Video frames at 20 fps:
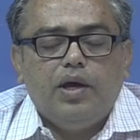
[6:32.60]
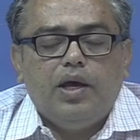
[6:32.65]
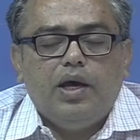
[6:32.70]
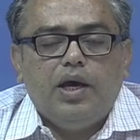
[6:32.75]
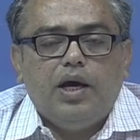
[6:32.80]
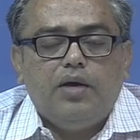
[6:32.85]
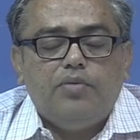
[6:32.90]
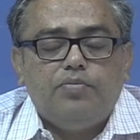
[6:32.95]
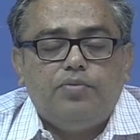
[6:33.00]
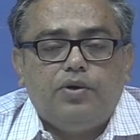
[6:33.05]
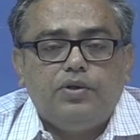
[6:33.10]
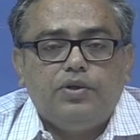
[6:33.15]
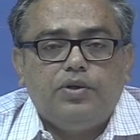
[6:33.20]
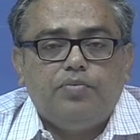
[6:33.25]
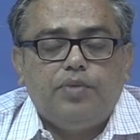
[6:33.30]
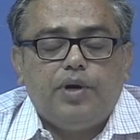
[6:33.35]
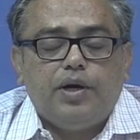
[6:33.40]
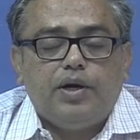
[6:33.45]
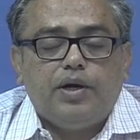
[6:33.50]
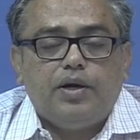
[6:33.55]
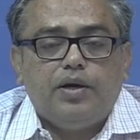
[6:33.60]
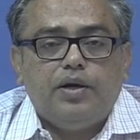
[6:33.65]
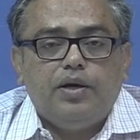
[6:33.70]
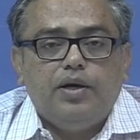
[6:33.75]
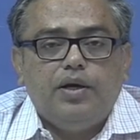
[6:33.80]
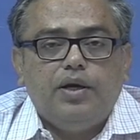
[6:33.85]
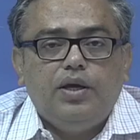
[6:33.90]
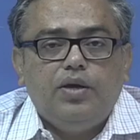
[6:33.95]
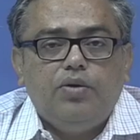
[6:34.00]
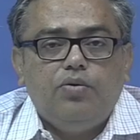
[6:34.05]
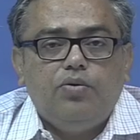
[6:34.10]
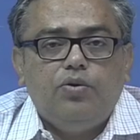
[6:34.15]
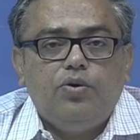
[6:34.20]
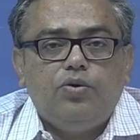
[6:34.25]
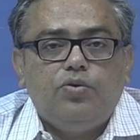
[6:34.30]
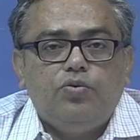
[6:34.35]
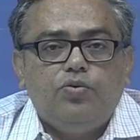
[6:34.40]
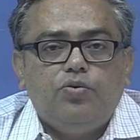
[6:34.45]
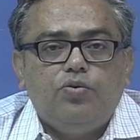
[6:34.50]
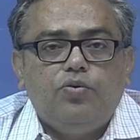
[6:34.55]
and for that matter you need
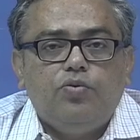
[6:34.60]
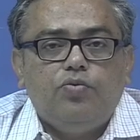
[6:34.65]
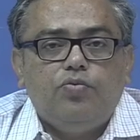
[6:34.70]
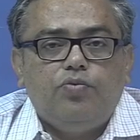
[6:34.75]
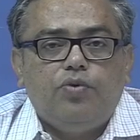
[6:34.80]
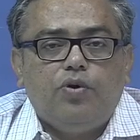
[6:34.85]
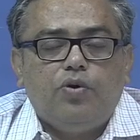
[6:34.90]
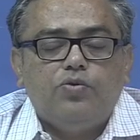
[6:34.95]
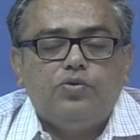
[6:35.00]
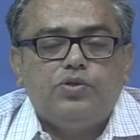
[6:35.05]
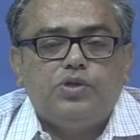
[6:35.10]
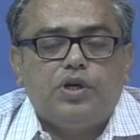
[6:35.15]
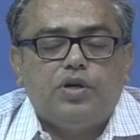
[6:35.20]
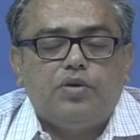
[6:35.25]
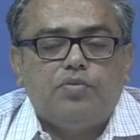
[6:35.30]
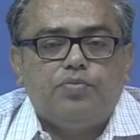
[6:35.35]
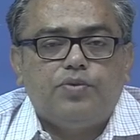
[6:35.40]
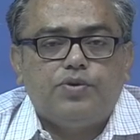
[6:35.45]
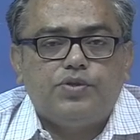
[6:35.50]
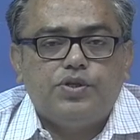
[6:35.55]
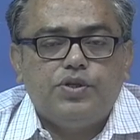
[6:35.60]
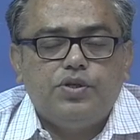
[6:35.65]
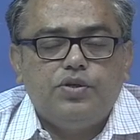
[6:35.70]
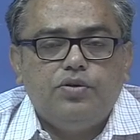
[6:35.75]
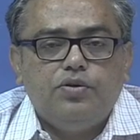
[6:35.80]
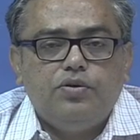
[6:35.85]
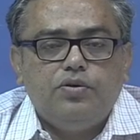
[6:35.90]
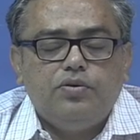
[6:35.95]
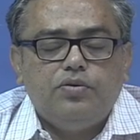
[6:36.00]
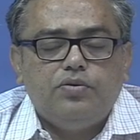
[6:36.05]
to follow certain procedure.